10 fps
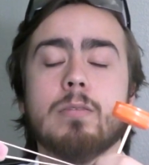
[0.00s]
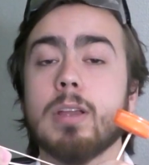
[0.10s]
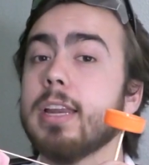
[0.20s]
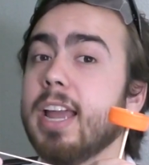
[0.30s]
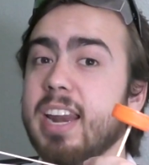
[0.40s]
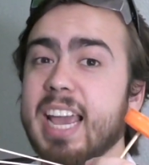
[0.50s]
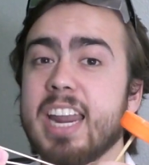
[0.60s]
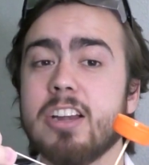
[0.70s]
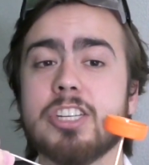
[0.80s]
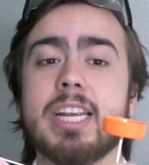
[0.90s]
kinetic
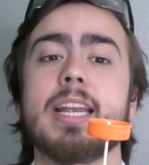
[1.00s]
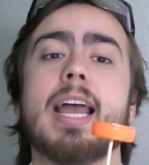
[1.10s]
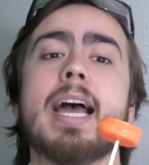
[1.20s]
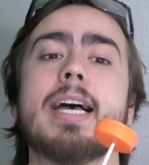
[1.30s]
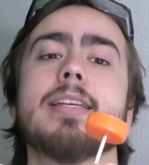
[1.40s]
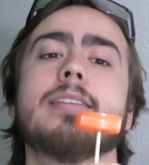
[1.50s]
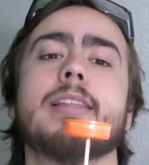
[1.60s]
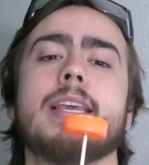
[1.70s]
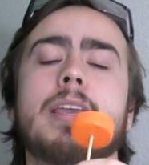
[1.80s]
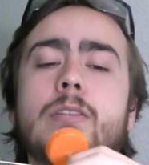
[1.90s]
energy as
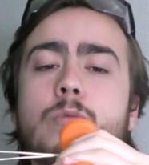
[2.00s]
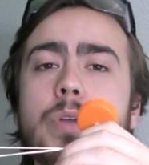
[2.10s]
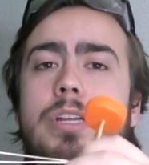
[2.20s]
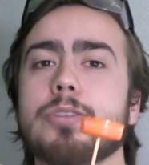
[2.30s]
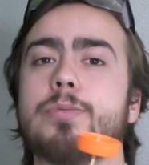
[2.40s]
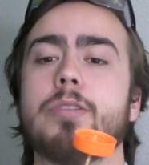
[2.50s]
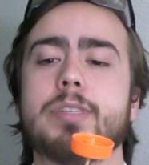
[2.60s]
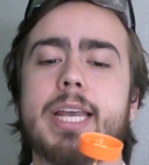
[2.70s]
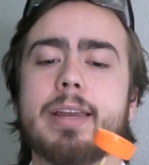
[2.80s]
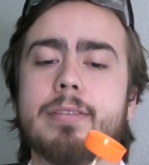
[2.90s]
the wheels
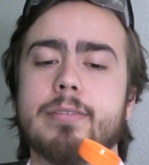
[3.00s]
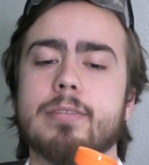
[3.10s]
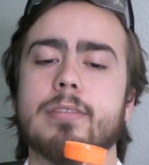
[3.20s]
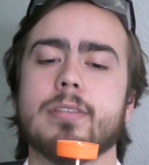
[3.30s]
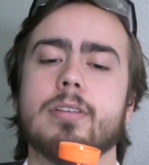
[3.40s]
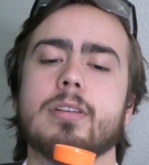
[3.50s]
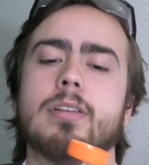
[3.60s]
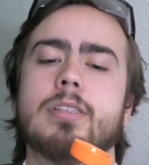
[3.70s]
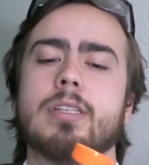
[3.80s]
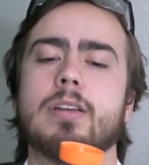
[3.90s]
rotate.
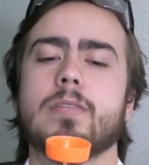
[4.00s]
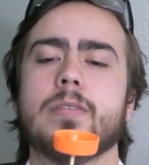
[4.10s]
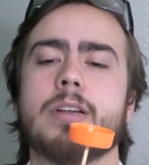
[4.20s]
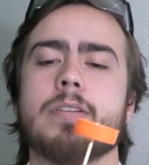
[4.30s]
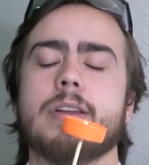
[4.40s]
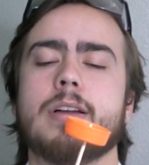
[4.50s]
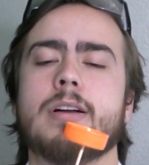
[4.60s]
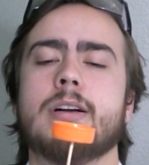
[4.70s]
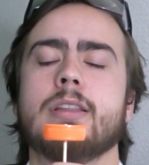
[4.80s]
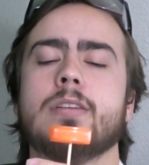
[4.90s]
So I'm going
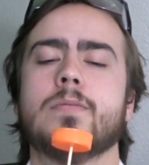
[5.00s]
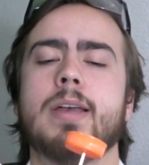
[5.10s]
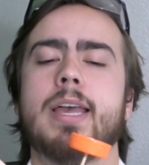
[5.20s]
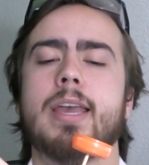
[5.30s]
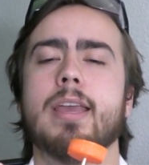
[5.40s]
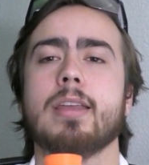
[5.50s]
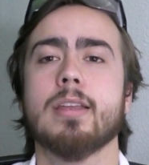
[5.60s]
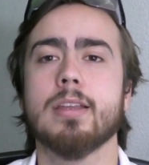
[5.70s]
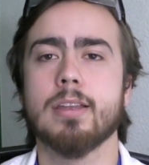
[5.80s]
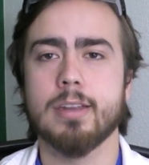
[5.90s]
all the way.
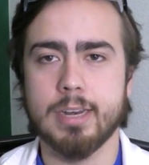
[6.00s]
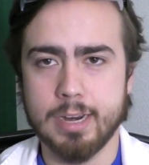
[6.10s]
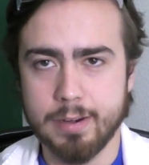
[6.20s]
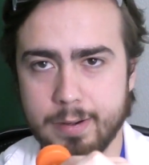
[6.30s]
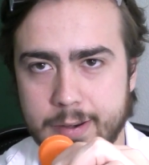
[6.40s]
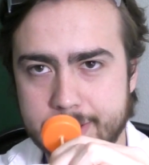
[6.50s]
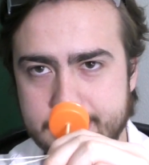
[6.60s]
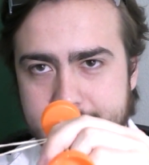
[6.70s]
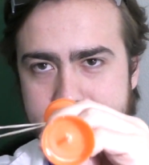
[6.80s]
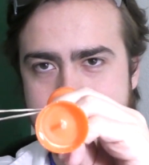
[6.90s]
Now let me
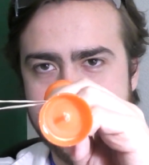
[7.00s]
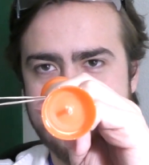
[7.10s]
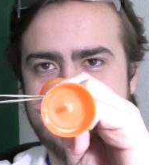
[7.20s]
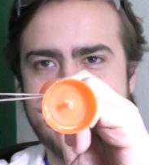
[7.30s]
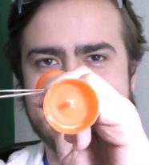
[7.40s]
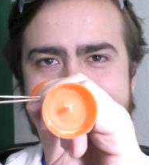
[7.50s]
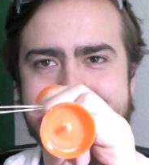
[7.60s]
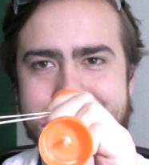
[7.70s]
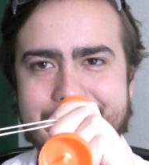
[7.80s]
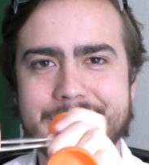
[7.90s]
see if I got it right
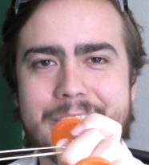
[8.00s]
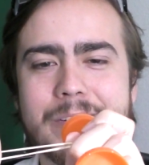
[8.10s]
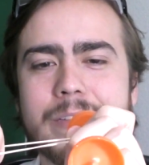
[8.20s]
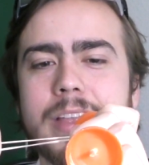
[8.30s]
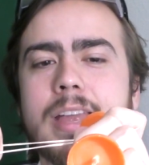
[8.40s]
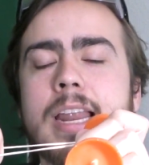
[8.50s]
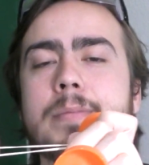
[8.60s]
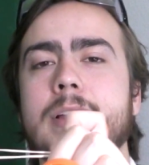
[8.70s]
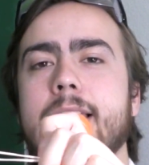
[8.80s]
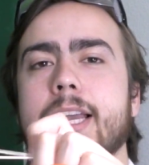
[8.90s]
there, and I'm
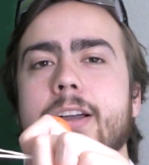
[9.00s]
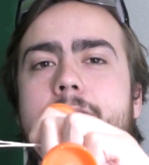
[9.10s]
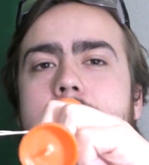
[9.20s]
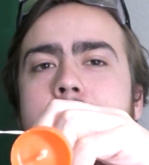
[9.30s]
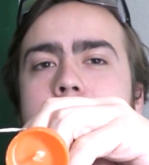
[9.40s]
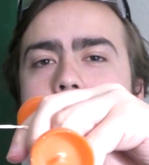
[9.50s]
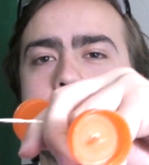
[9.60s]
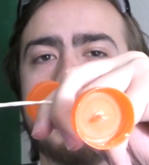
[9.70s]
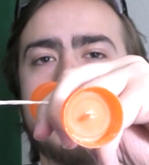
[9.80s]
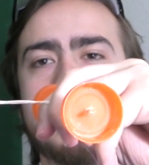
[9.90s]
going to let go, and we're going to
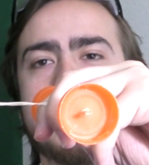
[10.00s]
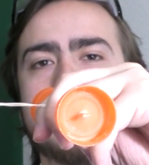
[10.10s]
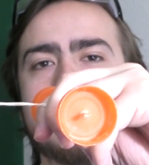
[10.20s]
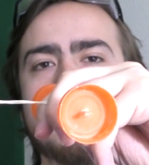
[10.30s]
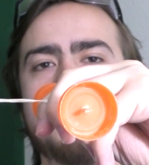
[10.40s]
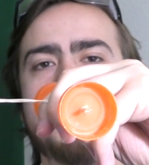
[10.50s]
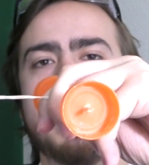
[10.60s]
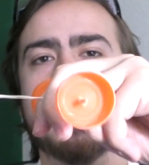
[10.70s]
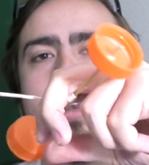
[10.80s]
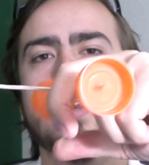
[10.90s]
see this
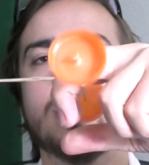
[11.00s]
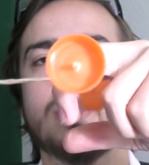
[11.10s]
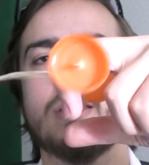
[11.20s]
spin.